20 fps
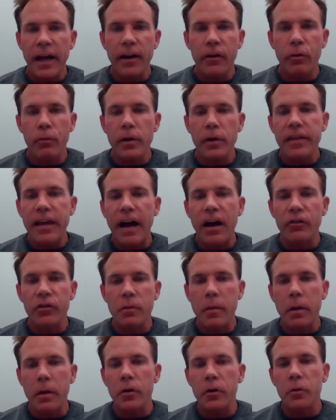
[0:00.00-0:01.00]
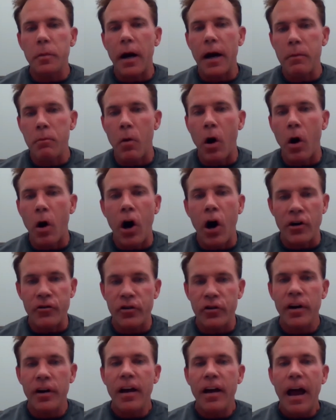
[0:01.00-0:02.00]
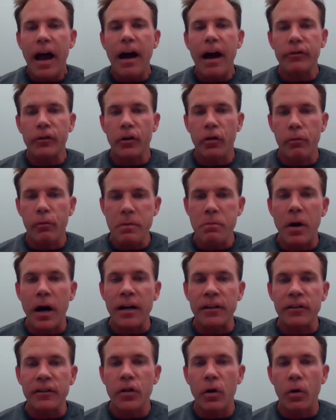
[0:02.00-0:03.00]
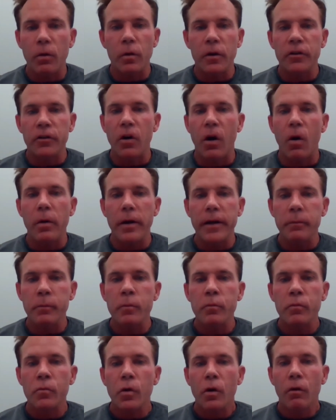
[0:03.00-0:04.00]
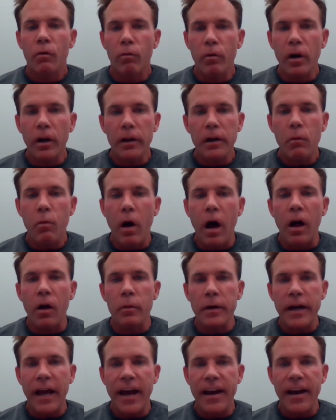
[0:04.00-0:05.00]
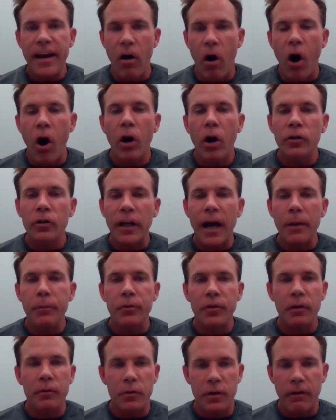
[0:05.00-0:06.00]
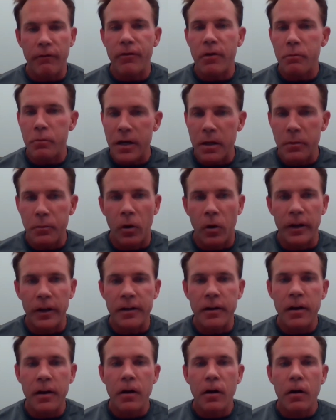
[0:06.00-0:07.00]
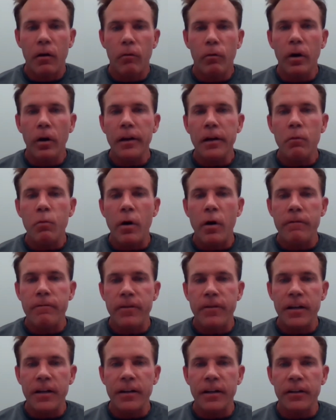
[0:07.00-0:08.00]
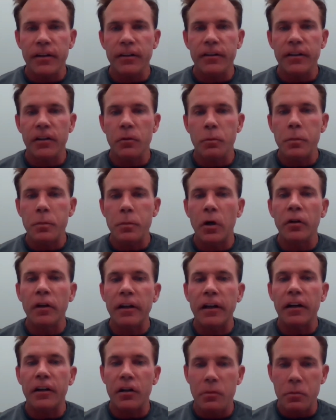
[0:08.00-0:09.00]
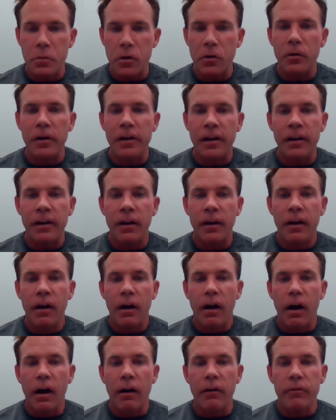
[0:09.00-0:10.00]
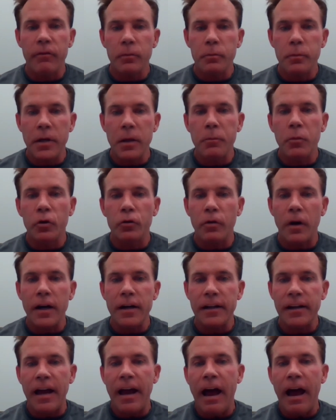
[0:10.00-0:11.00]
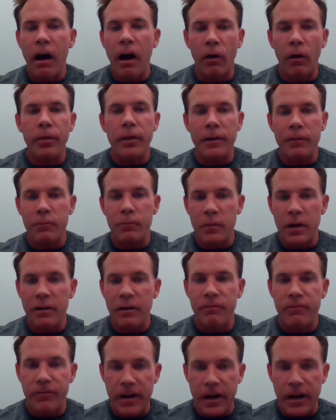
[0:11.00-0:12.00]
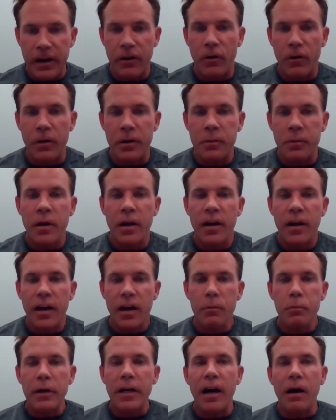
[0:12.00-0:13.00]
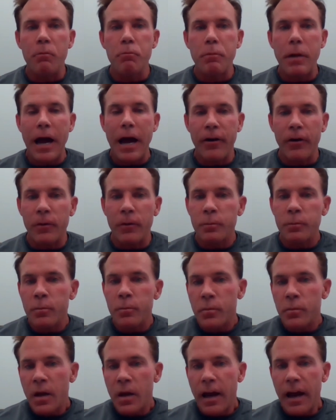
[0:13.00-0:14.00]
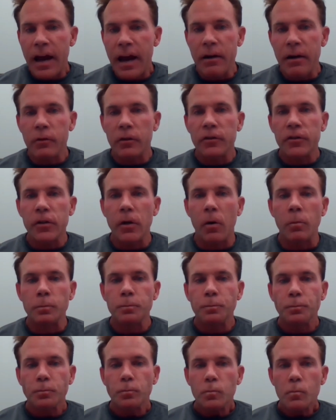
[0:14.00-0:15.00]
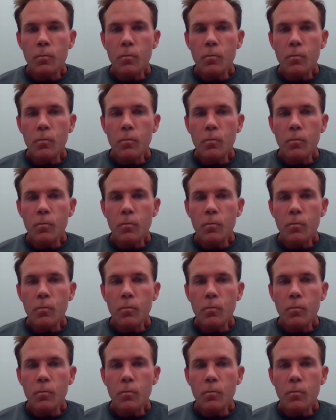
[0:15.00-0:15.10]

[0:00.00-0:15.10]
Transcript: we had 3,000 members by March after 3 months. So it was going really well, and we had all types of different people. And really what fitness is building a community of people trying to get health and fitter and become better. And so